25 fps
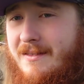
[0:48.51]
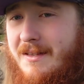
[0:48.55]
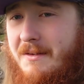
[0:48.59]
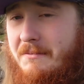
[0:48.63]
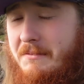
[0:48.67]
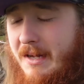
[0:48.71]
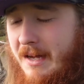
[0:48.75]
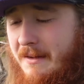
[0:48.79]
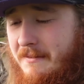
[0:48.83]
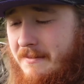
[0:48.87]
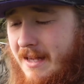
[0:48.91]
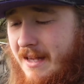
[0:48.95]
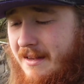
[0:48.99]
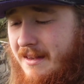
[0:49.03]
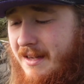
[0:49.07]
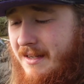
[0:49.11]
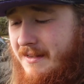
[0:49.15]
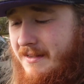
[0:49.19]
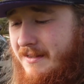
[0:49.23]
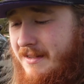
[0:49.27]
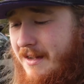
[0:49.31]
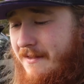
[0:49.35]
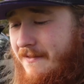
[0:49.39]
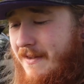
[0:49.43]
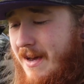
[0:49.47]
Sometimes
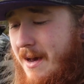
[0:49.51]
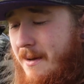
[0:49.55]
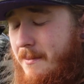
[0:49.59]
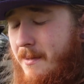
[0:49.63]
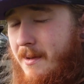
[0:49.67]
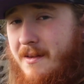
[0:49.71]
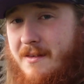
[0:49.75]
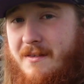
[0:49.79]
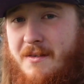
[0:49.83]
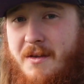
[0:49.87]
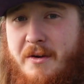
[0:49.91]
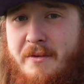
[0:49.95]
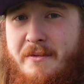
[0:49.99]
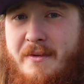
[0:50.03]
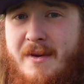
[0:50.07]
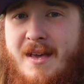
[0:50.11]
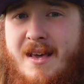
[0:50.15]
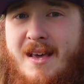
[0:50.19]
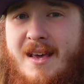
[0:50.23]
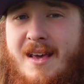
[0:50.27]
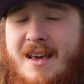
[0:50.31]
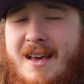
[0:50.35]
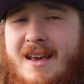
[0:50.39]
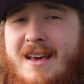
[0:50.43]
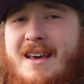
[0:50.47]
that stuff happens. So
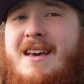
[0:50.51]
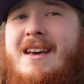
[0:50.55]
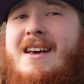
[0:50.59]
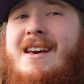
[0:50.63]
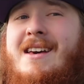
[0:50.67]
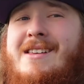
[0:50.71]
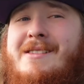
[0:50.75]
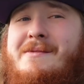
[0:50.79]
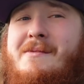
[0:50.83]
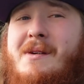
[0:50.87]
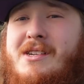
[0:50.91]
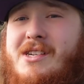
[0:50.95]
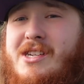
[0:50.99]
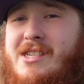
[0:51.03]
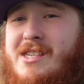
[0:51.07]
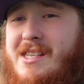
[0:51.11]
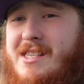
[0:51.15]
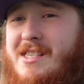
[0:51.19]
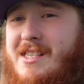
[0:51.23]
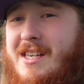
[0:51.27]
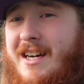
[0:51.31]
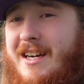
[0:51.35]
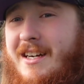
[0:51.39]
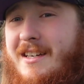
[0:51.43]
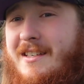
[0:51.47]
as much as
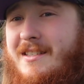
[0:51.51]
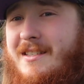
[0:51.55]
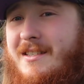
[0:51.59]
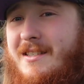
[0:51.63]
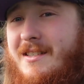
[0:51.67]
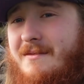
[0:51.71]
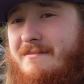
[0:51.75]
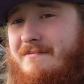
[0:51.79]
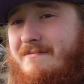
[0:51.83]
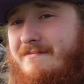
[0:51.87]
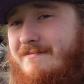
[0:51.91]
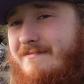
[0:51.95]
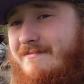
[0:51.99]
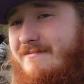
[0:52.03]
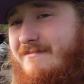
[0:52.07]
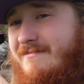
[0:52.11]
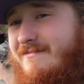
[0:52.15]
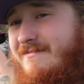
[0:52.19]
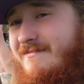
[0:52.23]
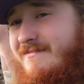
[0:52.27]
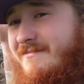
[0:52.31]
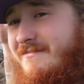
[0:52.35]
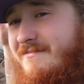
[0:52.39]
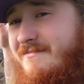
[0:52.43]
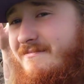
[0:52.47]
it sucks,
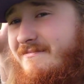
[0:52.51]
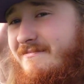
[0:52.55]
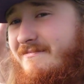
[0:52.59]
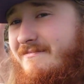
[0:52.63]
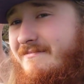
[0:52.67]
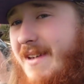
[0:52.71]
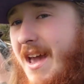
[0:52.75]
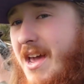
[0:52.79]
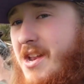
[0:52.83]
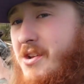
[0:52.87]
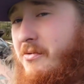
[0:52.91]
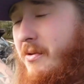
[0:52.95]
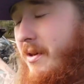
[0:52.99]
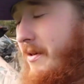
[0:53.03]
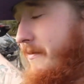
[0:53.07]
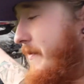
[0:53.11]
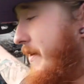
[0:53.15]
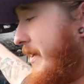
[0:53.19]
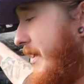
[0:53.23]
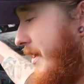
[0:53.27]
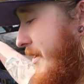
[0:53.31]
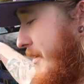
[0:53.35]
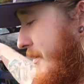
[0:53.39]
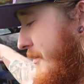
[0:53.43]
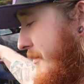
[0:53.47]
enjoy the
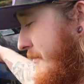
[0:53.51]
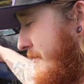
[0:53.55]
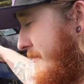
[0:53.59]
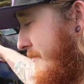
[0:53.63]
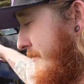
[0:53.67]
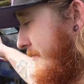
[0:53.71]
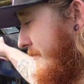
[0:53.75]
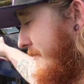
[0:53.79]
video.